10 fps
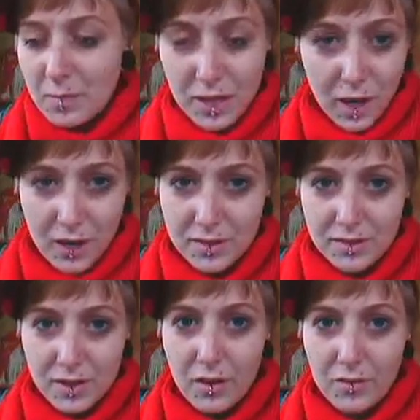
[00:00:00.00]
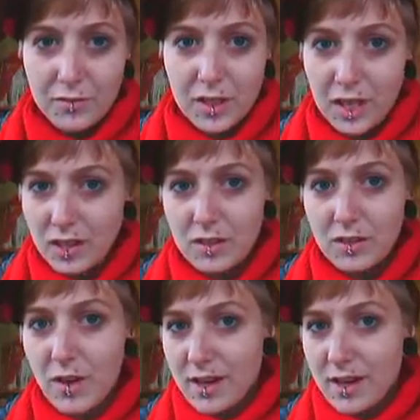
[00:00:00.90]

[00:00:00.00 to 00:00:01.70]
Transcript: because of getting the